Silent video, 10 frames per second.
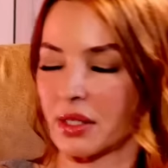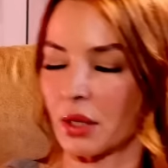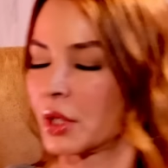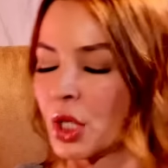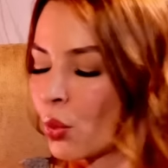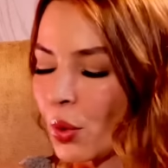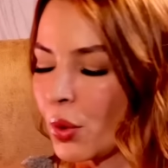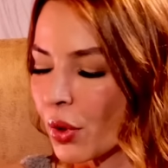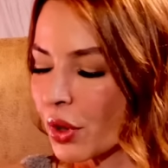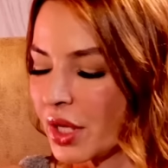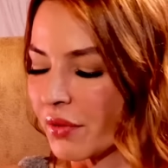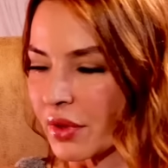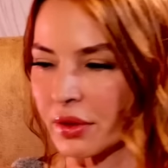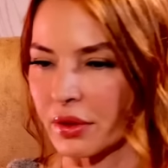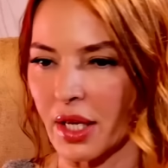So we weren't
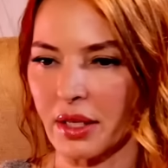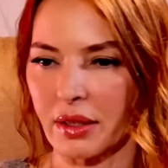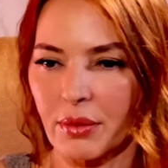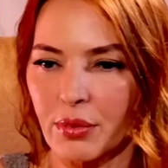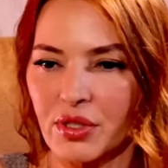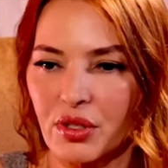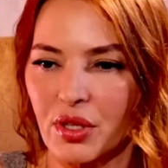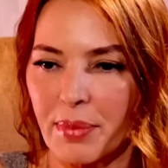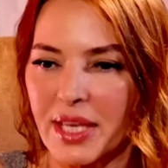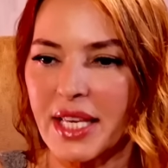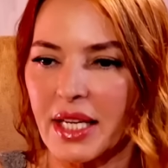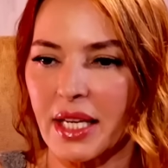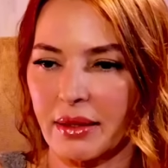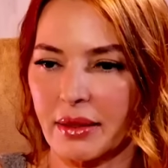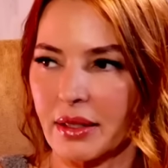even like, it was the beginning.